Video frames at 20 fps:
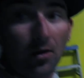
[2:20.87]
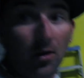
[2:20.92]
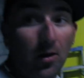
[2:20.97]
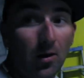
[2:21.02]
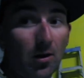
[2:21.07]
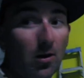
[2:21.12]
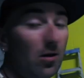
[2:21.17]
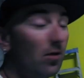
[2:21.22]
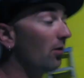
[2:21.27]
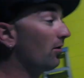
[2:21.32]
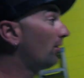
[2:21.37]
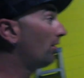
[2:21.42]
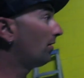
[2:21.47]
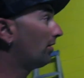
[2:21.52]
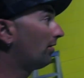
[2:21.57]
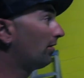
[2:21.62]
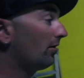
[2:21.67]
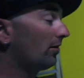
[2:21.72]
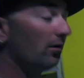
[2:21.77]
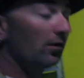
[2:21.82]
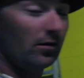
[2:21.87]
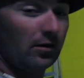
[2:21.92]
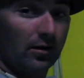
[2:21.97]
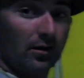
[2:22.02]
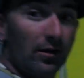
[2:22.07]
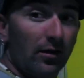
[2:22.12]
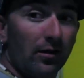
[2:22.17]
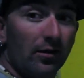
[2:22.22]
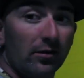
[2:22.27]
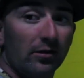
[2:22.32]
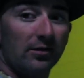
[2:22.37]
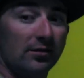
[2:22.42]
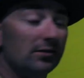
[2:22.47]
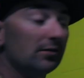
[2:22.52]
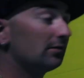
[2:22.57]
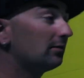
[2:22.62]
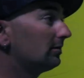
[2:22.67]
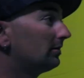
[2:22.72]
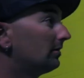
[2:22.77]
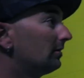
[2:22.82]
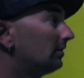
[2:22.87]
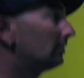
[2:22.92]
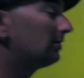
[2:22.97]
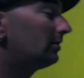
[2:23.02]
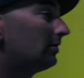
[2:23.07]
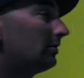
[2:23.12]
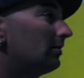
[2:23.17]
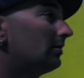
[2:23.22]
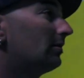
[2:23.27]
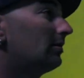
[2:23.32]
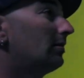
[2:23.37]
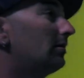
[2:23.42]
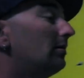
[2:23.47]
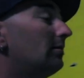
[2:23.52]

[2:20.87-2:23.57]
our, we got six lanes going in here